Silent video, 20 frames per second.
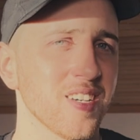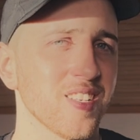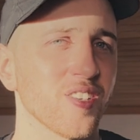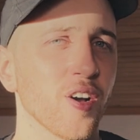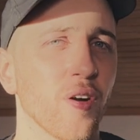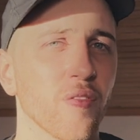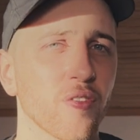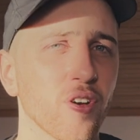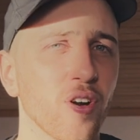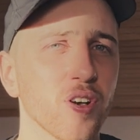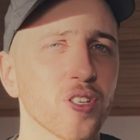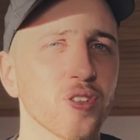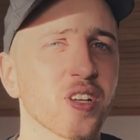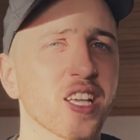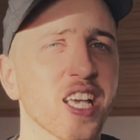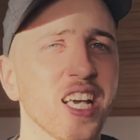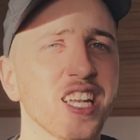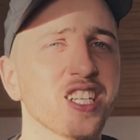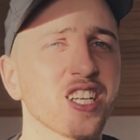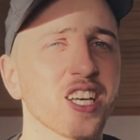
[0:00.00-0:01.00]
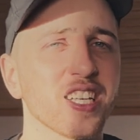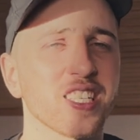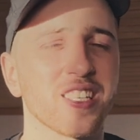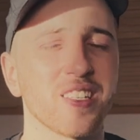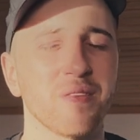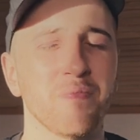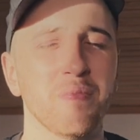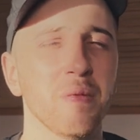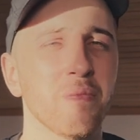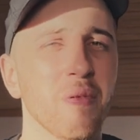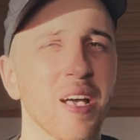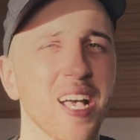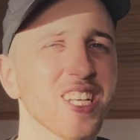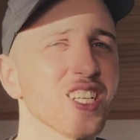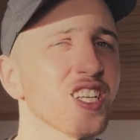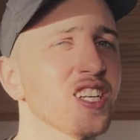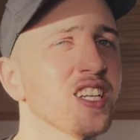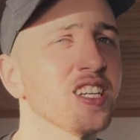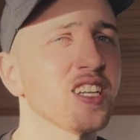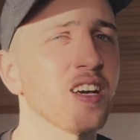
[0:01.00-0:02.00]
So of course you can just be
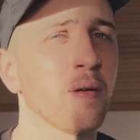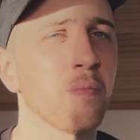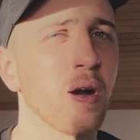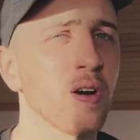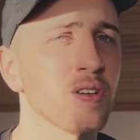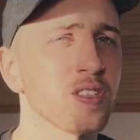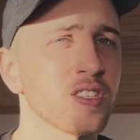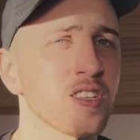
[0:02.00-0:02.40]
passionate about